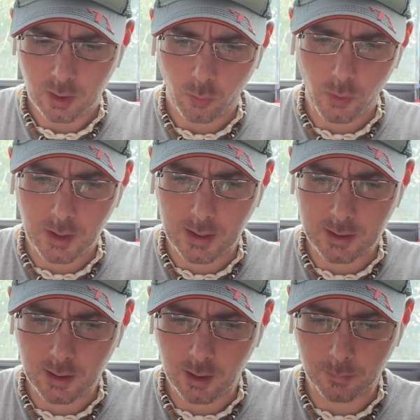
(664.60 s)
when
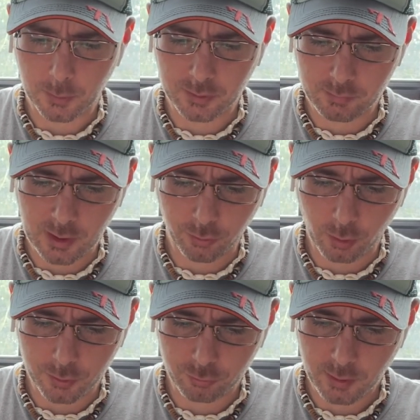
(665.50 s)
I was getting ready to
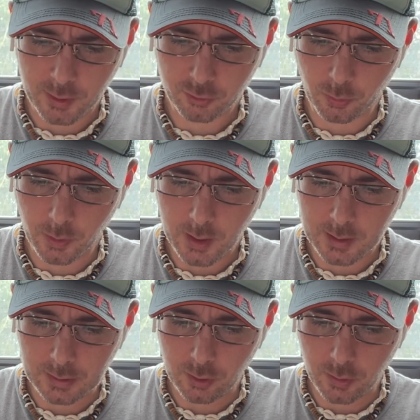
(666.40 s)
throw all the trash away,
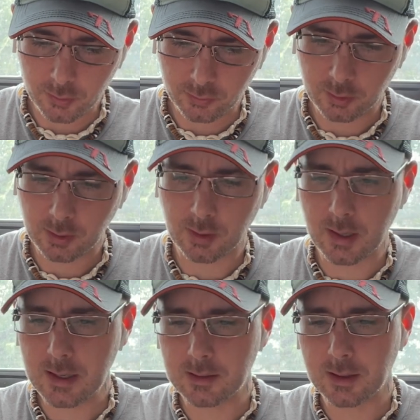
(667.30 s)
and I noticed
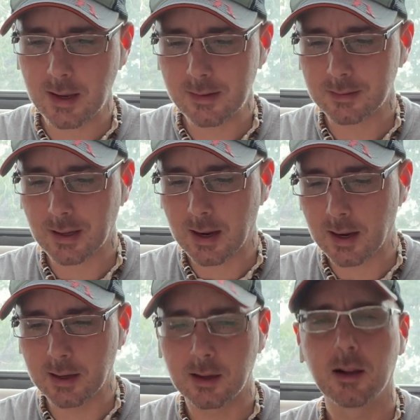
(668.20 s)
hidden
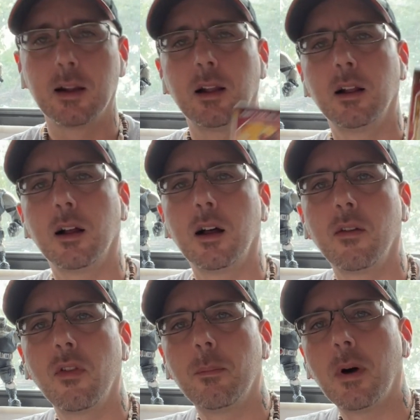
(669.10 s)
inside
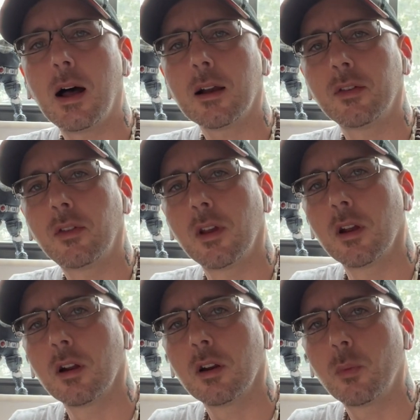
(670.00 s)
of the box
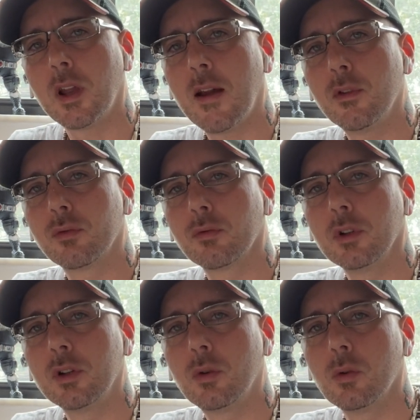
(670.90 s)
there, we have this
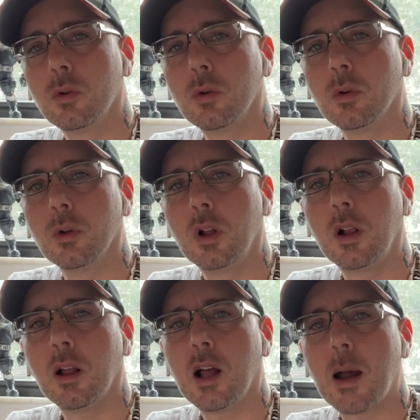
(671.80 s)
really cool
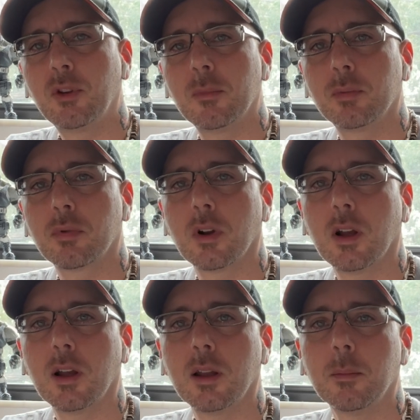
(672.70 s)
Optimus
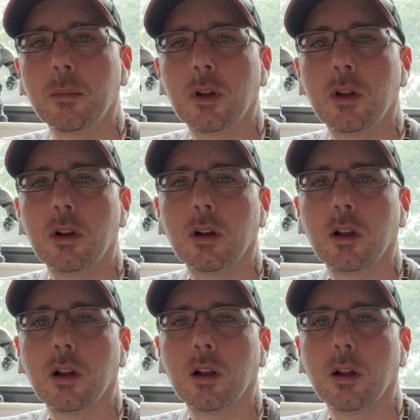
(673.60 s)
Prime
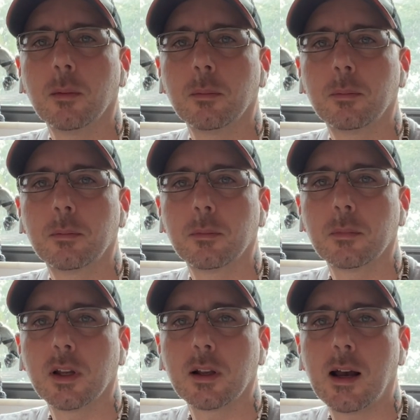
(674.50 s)

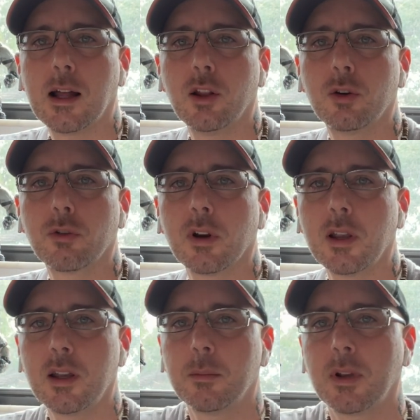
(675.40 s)
like
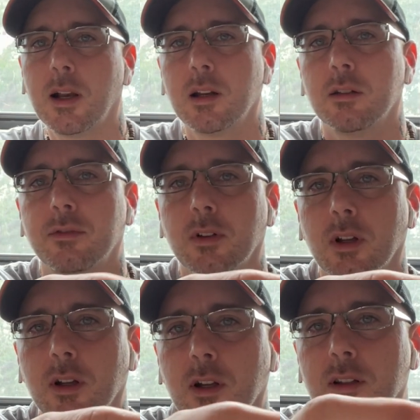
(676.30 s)
hologram kind
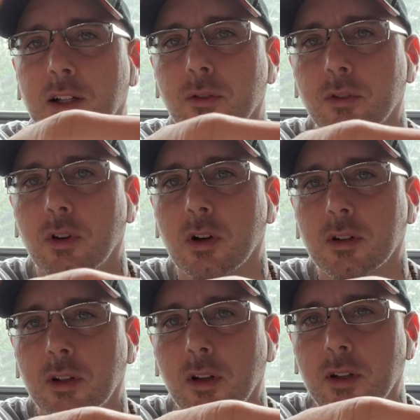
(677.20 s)
of collector's
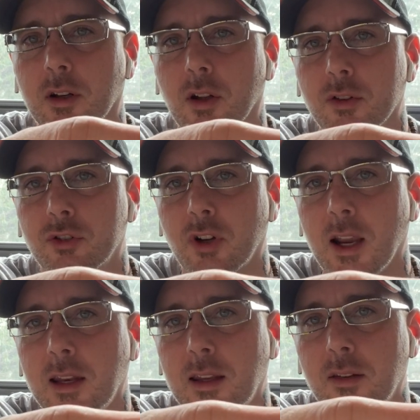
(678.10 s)
card there. You got all the
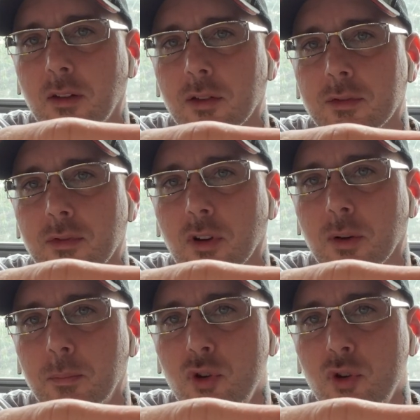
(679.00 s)
shinies on the front.